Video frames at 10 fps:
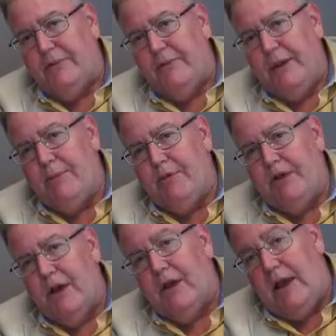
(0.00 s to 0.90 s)
to be able
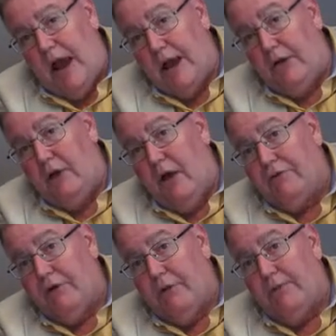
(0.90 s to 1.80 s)
to hire a
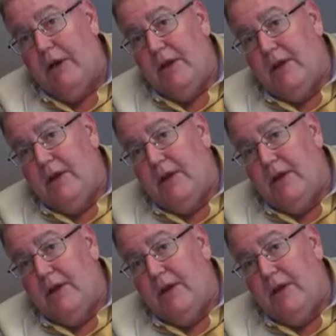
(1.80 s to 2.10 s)
law firm